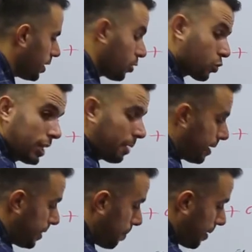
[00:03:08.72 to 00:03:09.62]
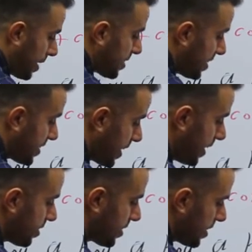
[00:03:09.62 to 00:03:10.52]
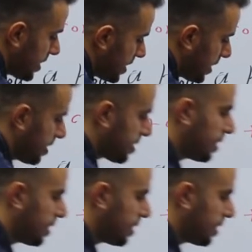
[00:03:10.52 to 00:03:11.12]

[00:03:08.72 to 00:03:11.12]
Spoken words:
it should not be in the past. Sent is